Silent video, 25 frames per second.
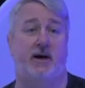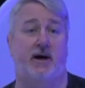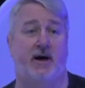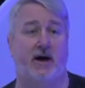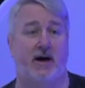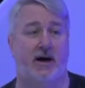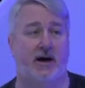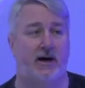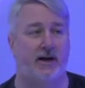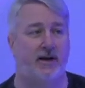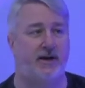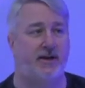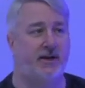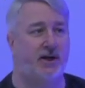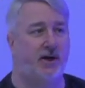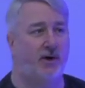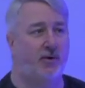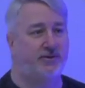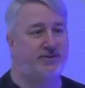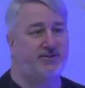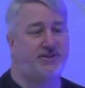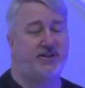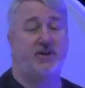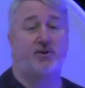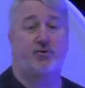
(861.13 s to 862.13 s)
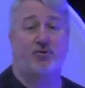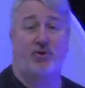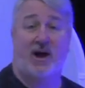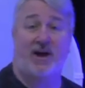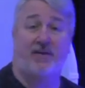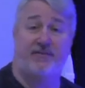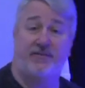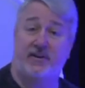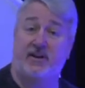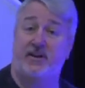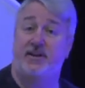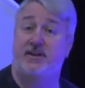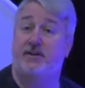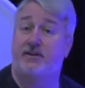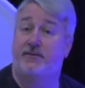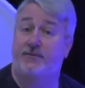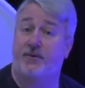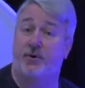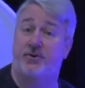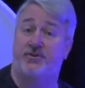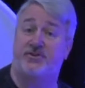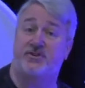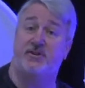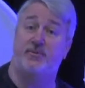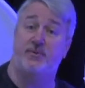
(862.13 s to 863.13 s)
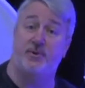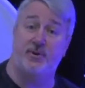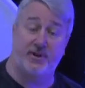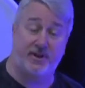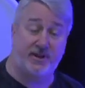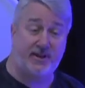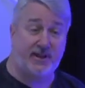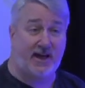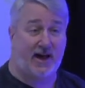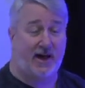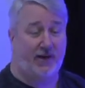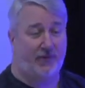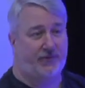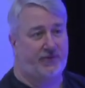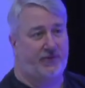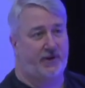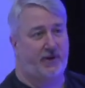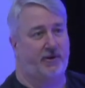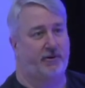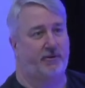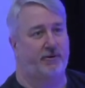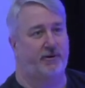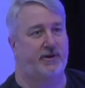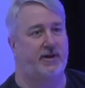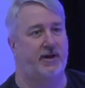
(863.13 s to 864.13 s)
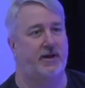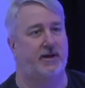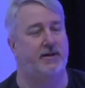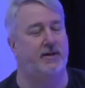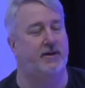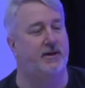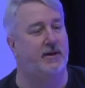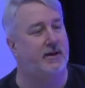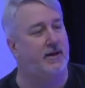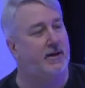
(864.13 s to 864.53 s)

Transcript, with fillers: uh, you know, geographically diverse community out there, okay?